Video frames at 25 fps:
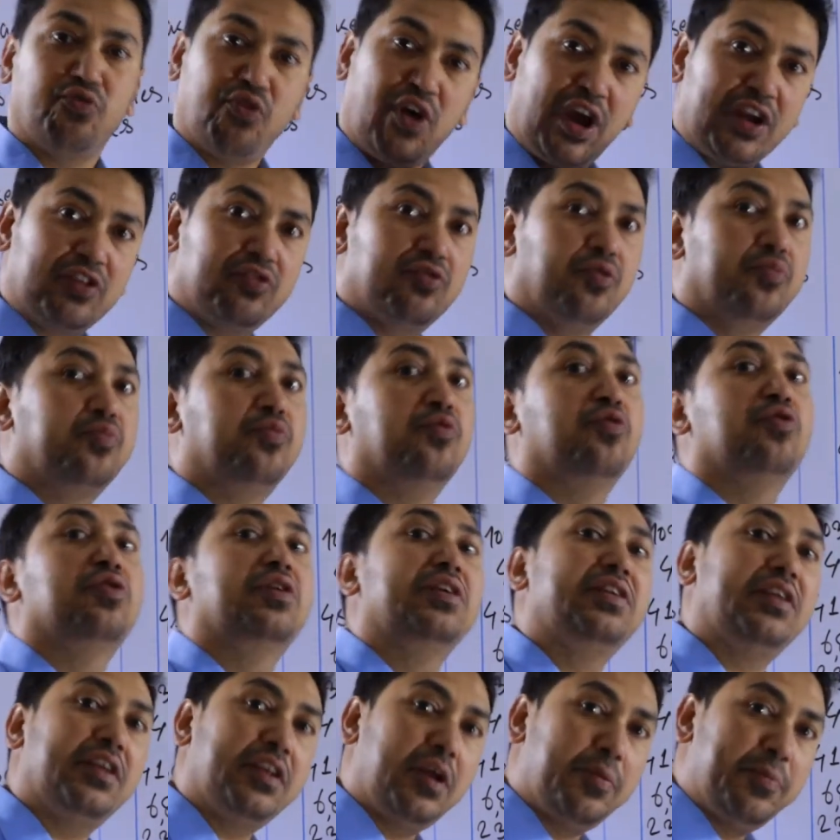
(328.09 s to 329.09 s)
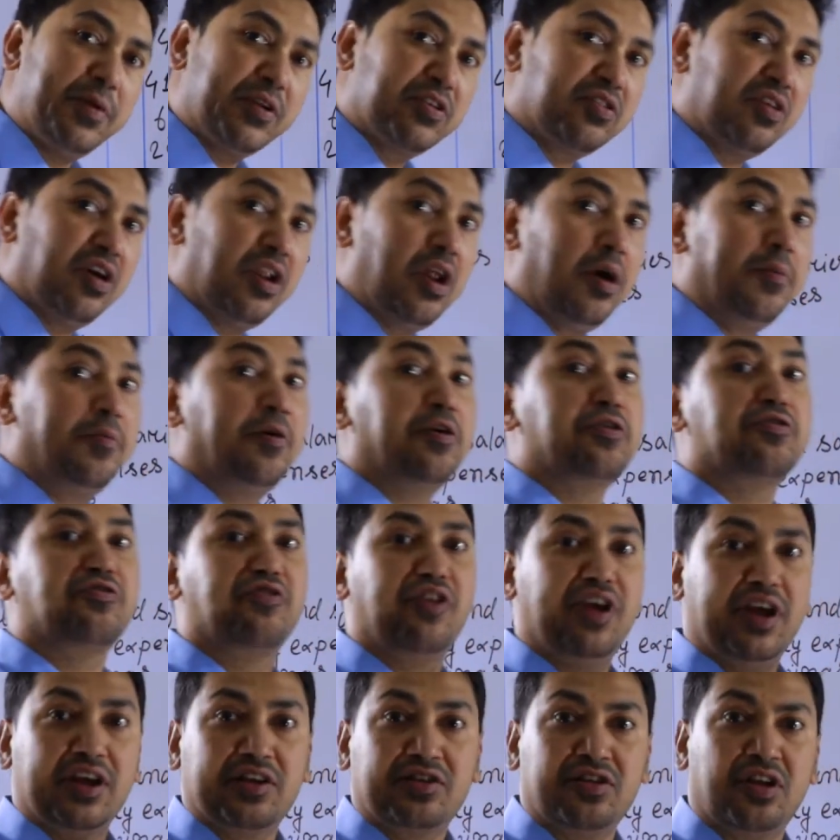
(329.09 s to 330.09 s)
where to put in the debit column or
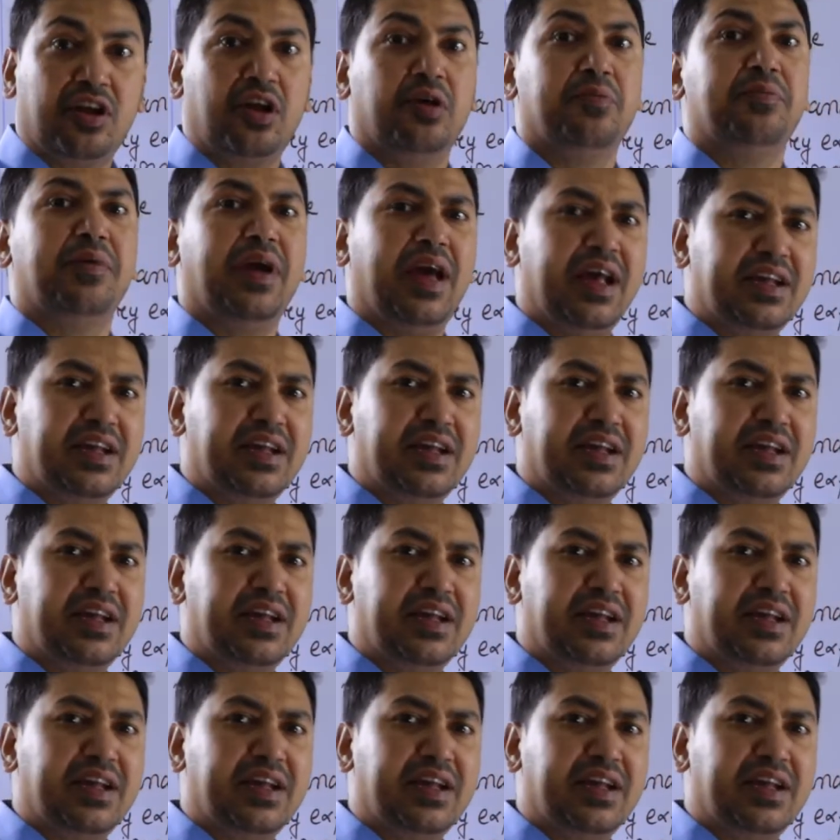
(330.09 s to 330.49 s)
credit column,